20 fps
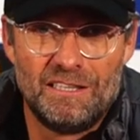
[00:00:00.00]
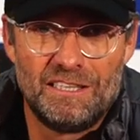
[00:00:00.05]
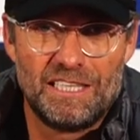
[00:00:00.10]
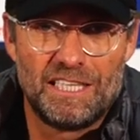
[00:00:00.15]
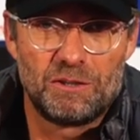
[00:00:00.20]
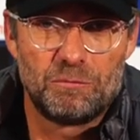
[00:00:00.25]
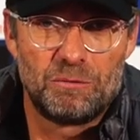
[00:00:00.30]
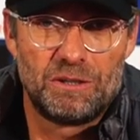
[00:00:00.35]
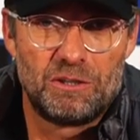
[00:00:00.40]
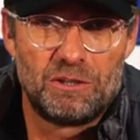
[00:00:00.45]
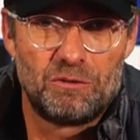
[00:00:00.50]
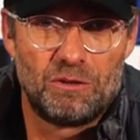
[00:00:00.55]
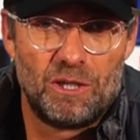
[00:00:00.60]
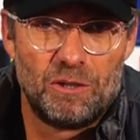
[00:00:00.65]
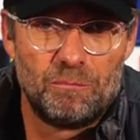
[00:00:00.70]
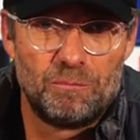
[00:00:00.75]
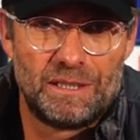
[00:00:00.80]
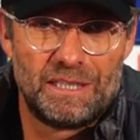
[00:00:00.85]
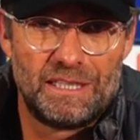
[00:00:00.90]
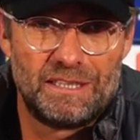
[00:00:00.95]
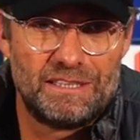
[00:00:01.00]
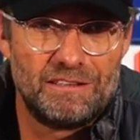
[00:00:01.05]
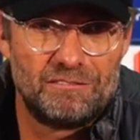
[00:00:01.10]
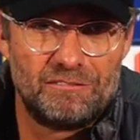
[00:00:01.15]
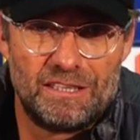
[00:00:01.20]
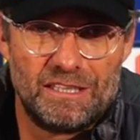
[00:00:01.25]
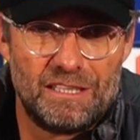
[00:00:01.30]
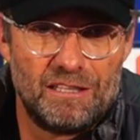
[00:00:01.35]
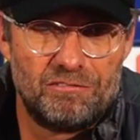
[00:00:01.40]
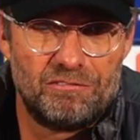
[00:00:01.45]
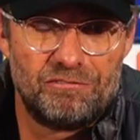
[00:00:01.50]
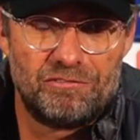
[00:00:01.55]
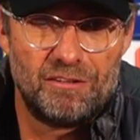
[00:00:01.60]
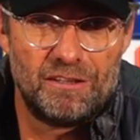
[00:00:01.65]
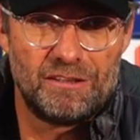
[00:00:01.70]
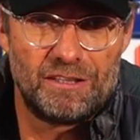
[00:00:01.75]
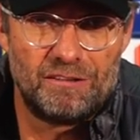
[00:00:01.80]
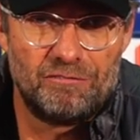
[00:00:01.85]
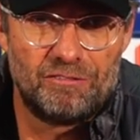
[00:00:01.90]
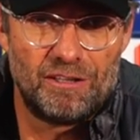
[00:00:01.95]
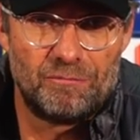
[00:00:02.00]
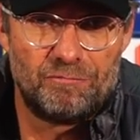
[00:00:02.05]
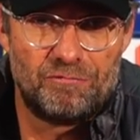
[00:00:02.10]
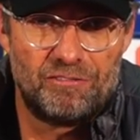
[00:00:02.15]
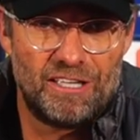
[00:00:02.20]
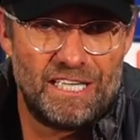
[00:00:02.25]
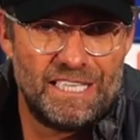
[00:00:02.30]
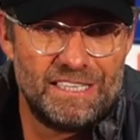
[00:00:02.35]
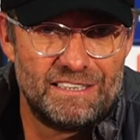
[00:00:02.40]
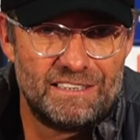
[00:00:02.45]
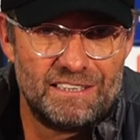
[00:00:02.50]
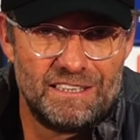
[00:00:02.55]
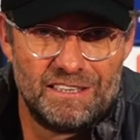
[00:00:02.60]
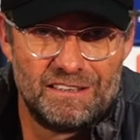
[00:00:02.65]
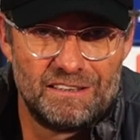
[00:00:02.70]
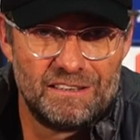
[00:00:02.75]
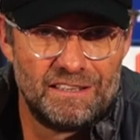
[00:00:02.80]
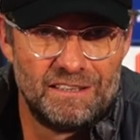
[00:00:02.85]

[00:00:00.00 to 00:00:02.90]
the other way around, but they didn't give up give up fighting.